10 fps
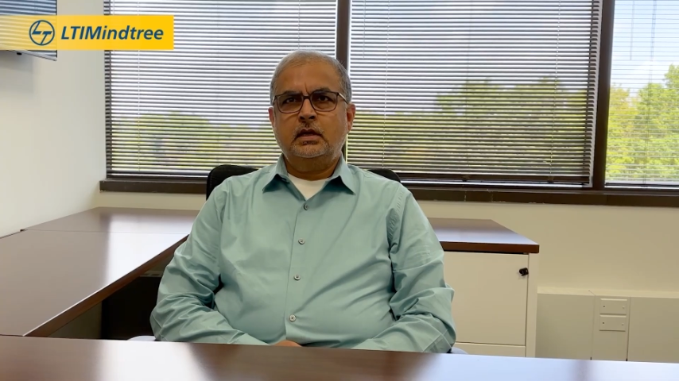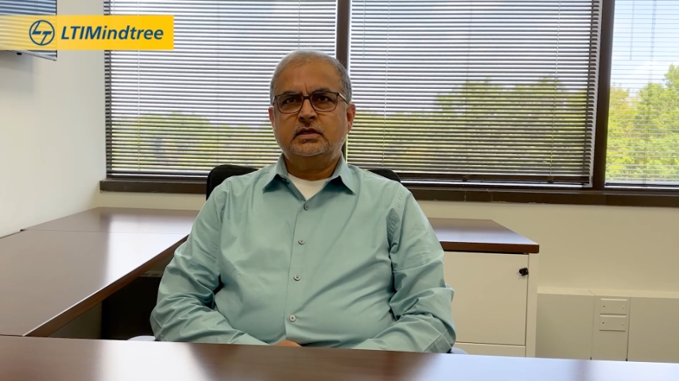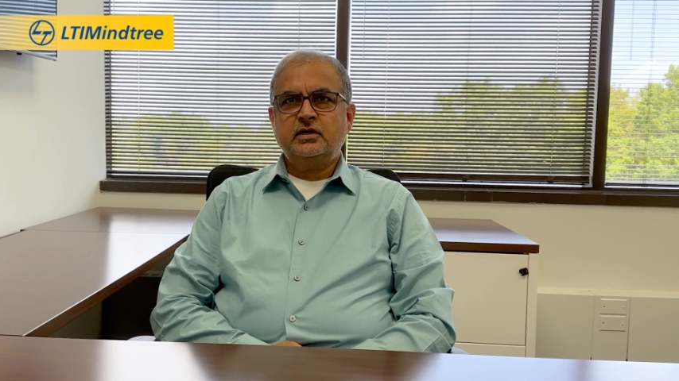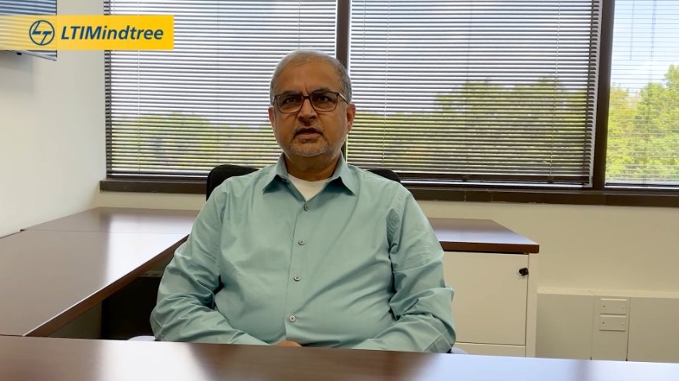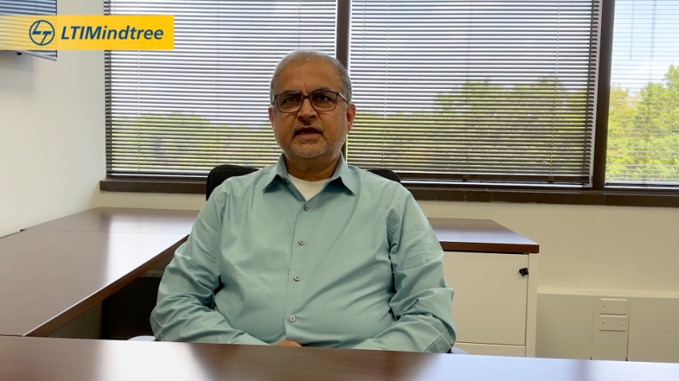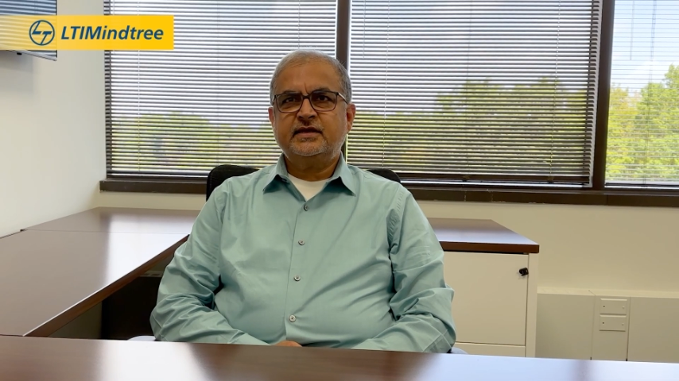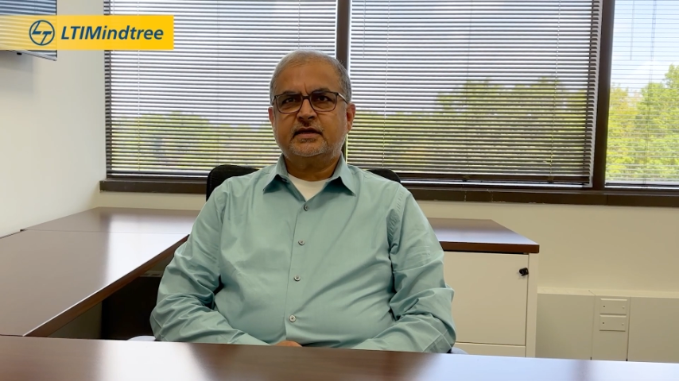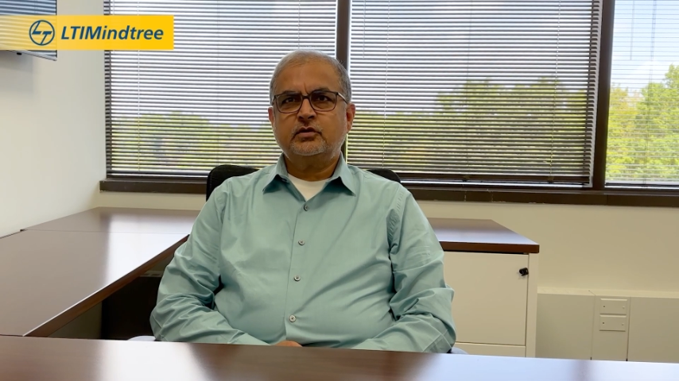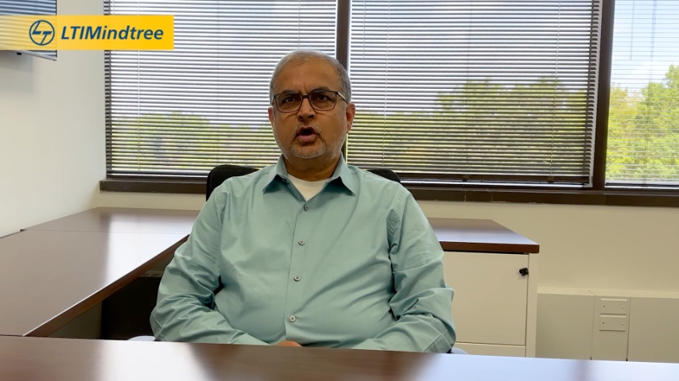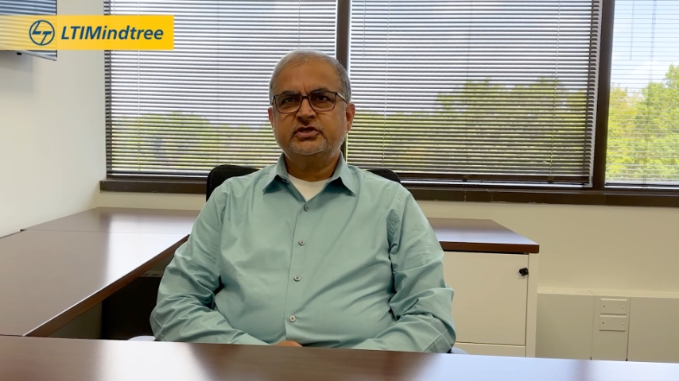Turnkey
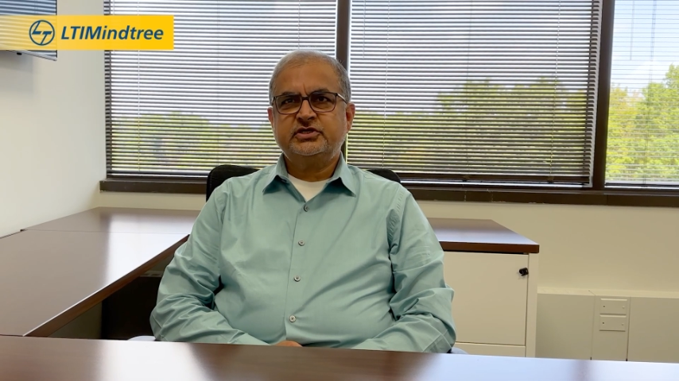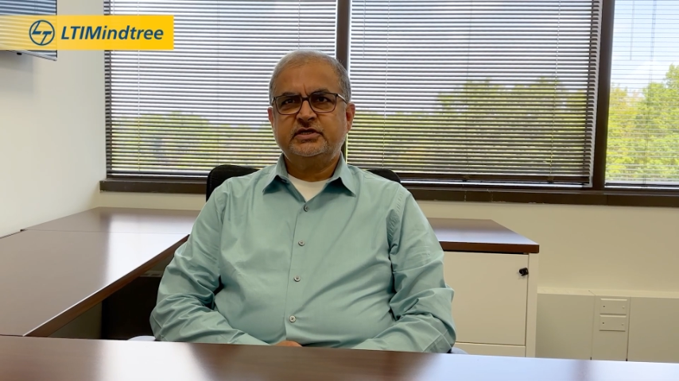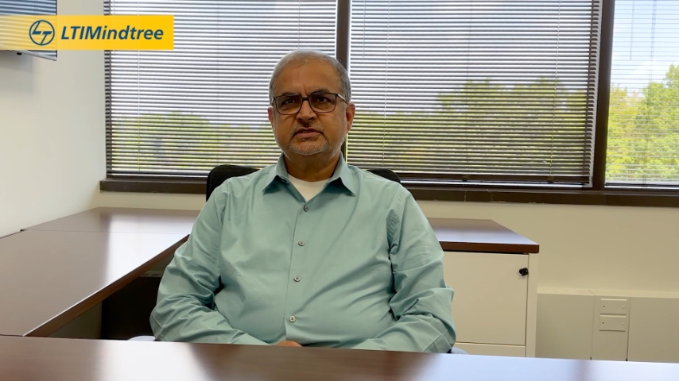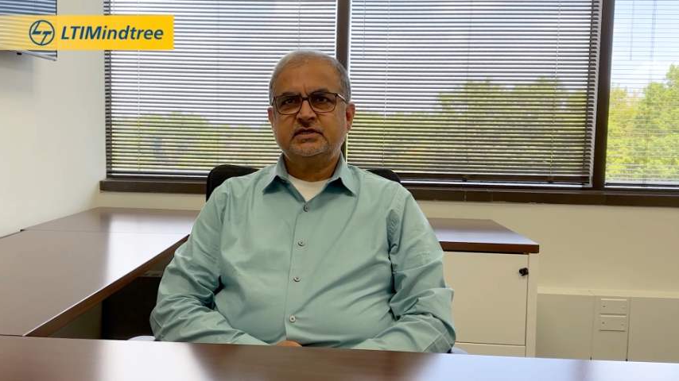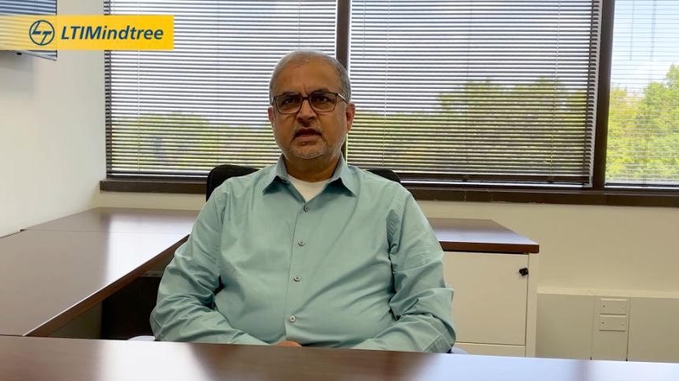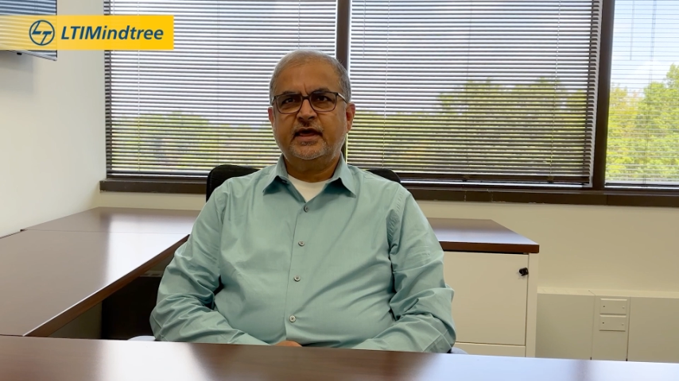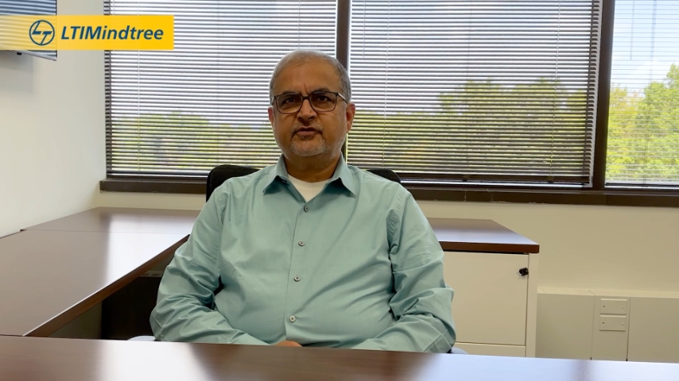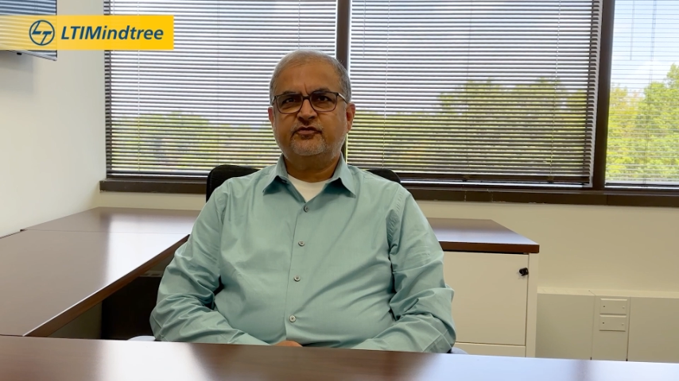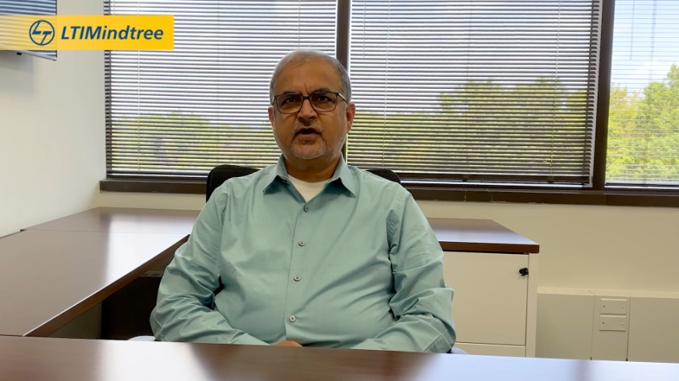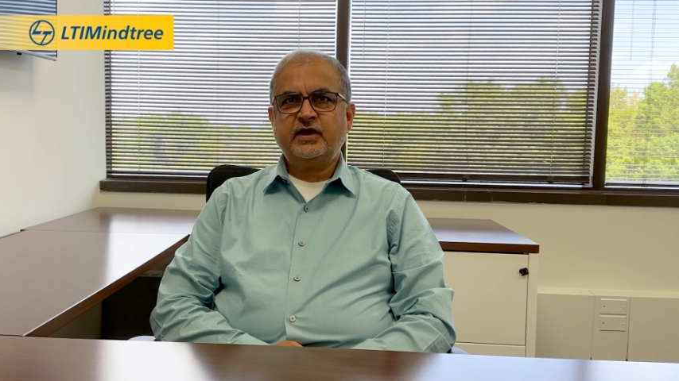technologies like
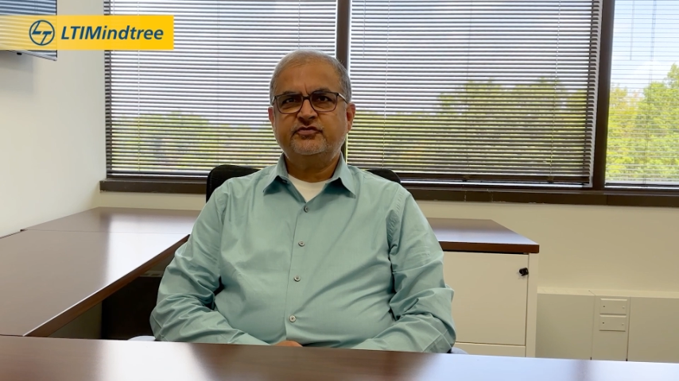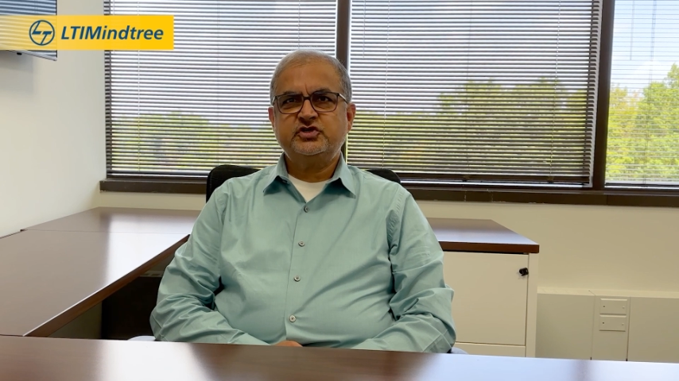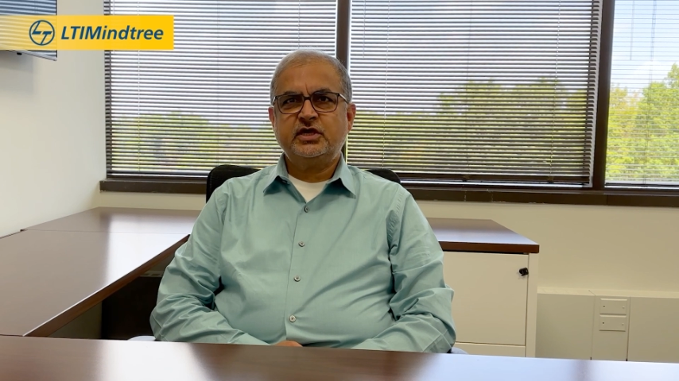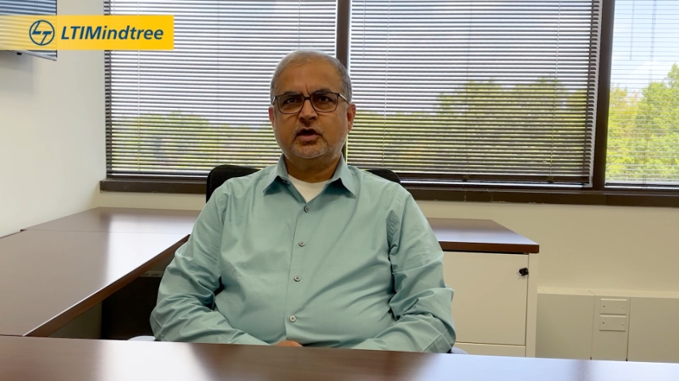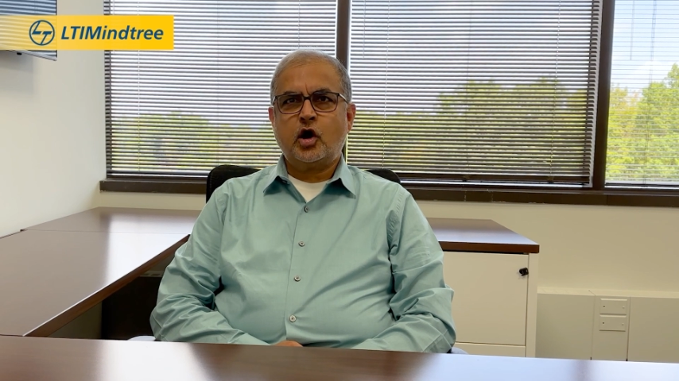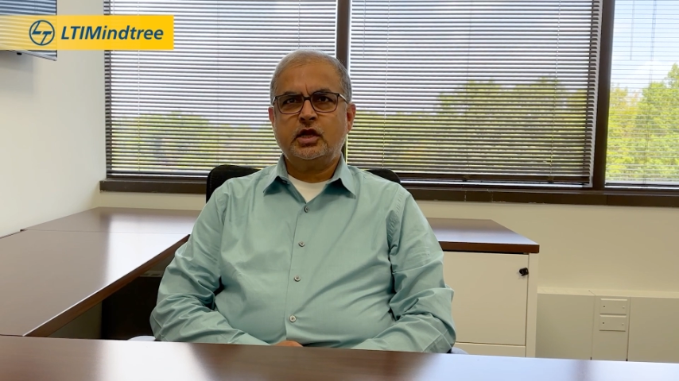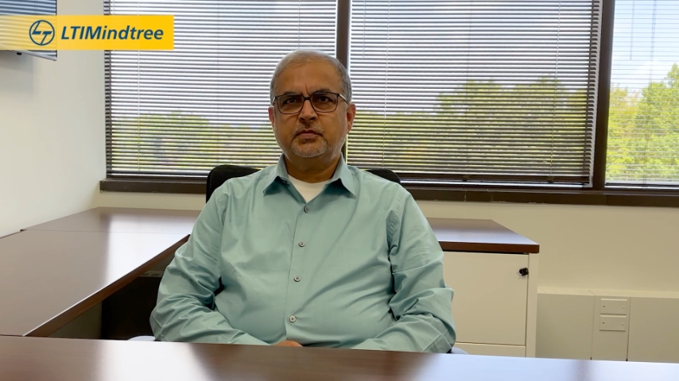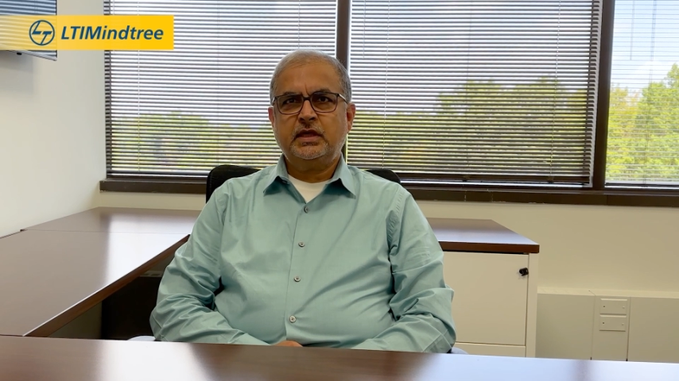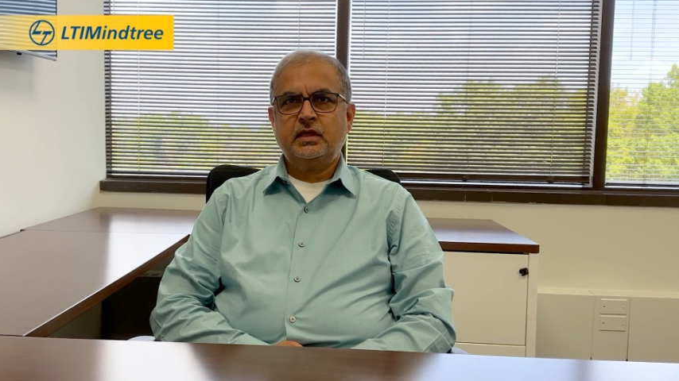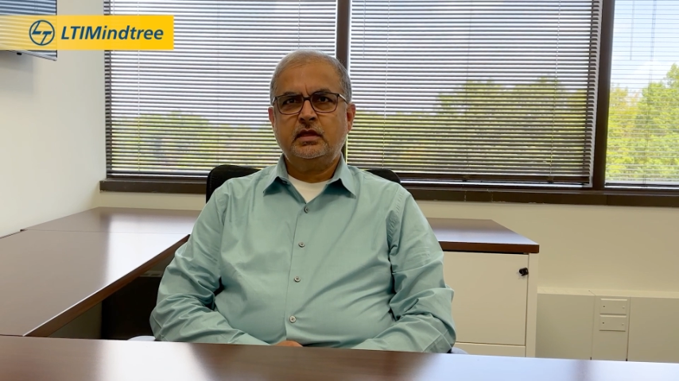5G
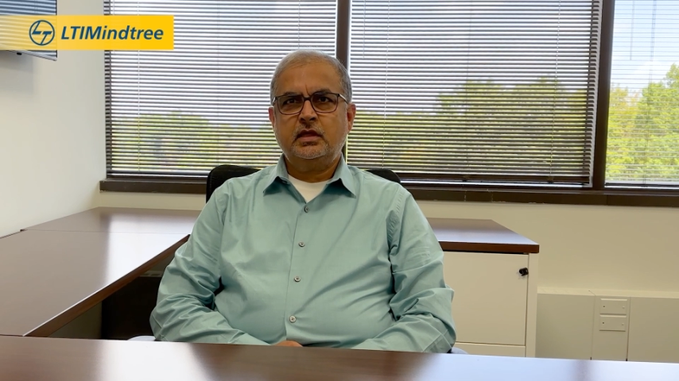economy,